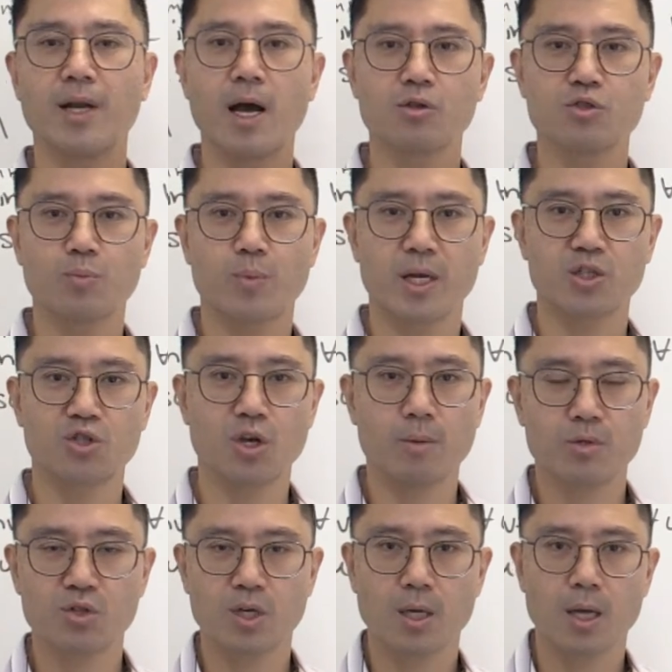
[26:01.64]
in algebraic
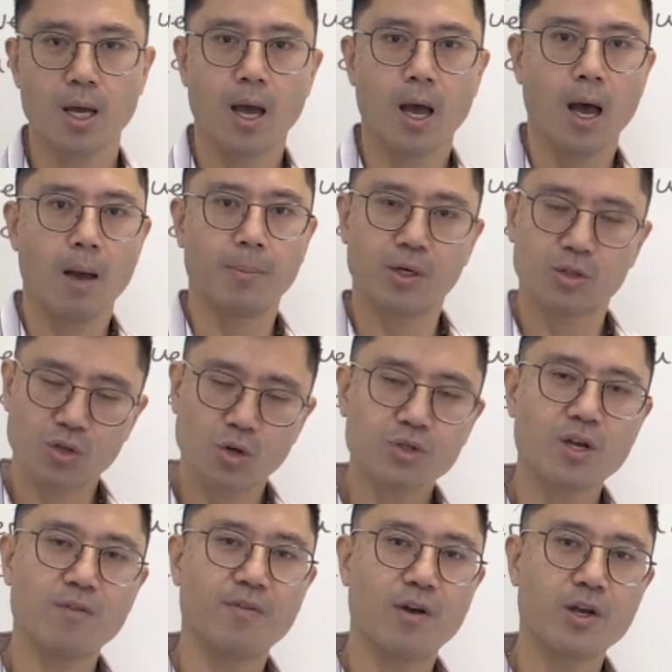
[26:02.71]
geometry, but it's
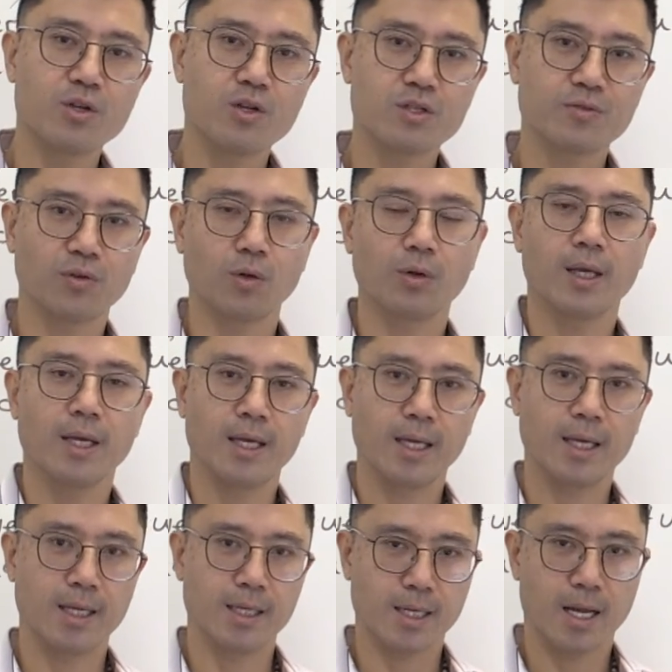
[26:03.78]
also very useful
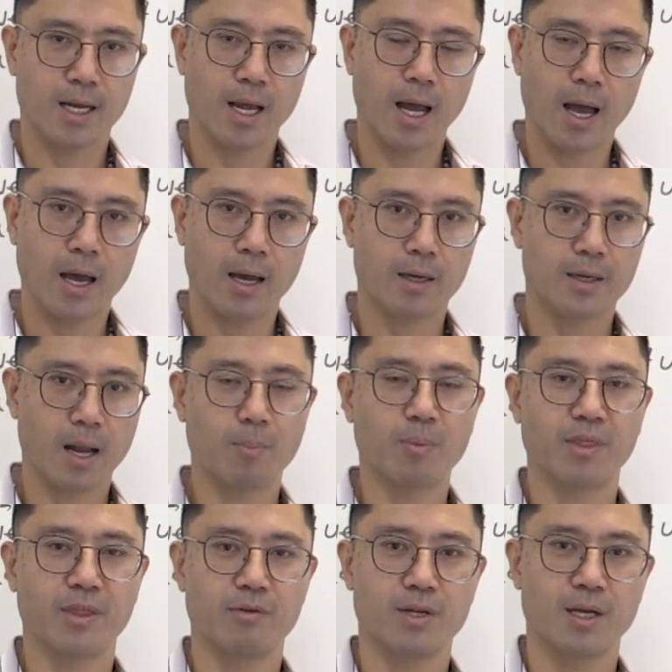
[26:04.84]
in number
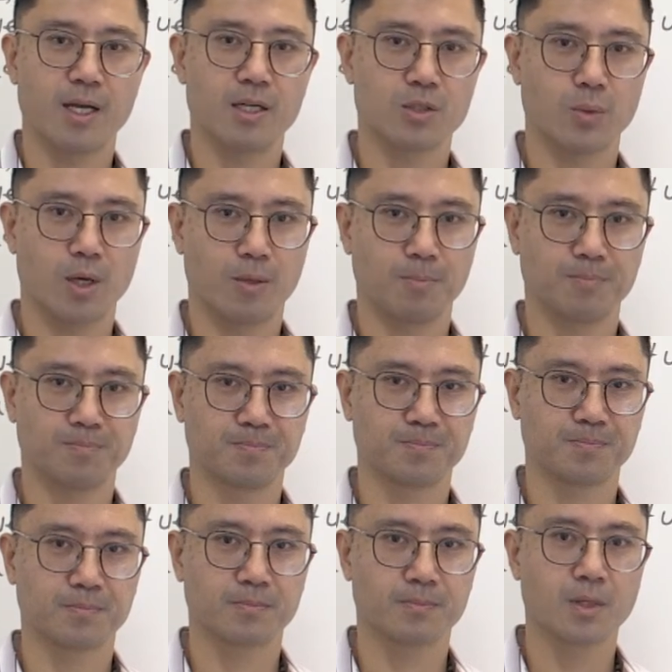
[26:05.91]
theory as well.
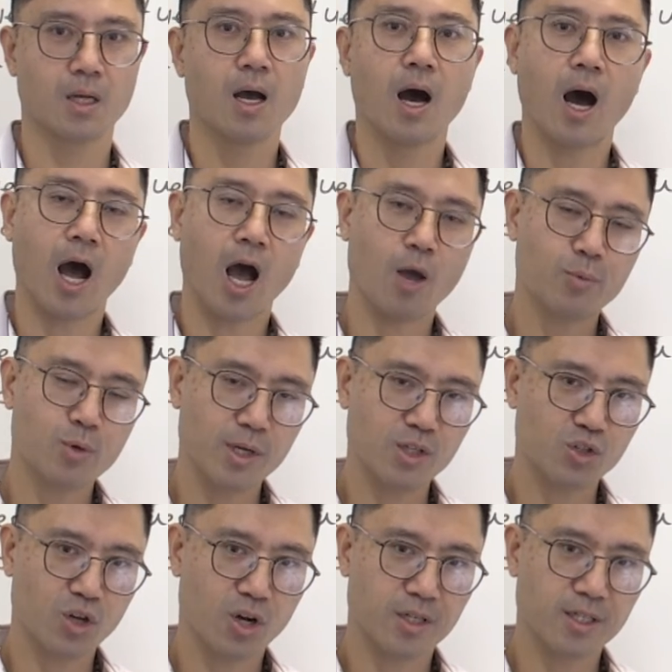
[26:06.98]
I hope you
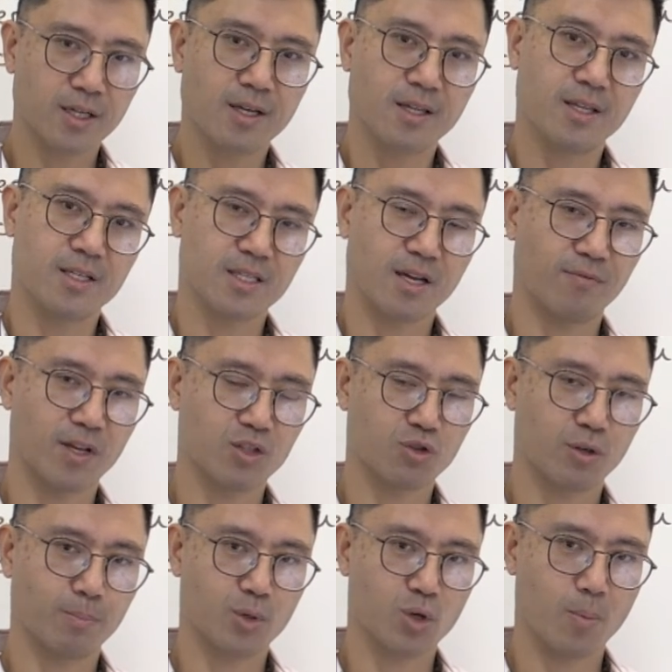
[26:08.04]
enjoyed this adventure
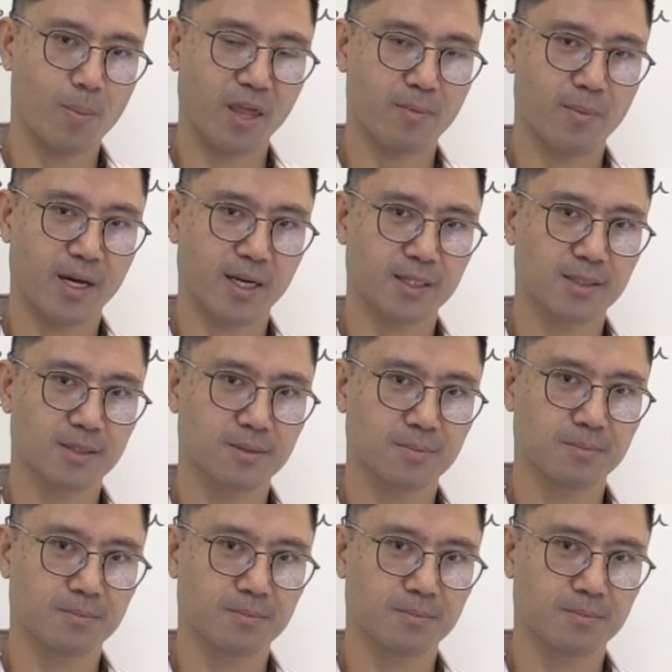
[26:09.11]
in pure mathematics.